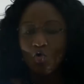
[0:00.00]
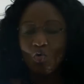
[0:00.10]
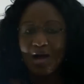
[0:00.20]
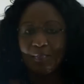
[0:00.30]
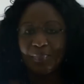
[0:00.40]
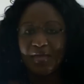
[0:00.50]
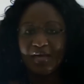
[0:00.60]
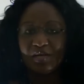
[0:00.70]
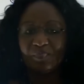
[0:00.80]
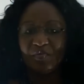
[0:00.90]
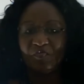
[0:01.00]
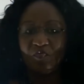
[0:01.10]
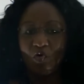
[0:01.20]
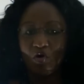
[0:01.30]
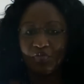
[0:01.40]
who appeared
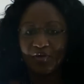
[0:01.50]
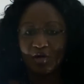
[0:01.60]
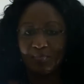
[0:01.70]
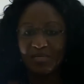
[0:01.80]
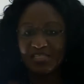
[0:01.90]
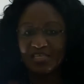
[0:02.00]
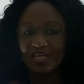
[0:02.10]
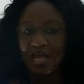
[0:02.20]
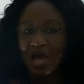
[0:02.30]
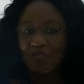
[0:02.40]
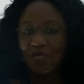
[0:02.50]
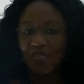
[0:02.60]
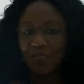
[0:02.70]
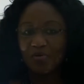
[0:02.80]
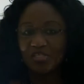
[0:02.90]
before the committee for
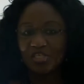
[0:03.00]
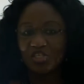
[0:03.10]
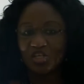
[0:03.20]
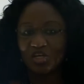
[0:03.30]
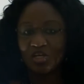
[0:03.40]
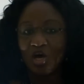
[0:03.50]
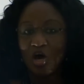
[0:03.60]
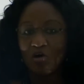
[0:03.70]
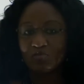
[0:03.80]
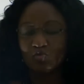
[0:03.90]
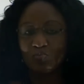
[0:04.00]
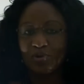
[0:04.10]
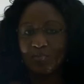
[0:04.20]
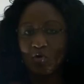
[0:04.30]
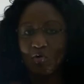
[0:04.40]
the position of
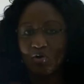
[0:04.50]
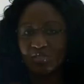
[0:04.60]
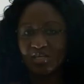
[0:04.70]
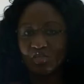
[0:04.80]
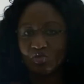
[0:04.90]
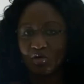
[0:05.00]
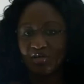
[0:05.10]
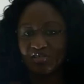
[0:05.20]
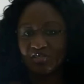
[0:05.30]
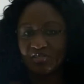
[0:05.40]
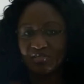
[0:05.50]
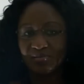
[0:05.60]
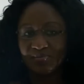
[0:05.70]
Supreme Court Judge.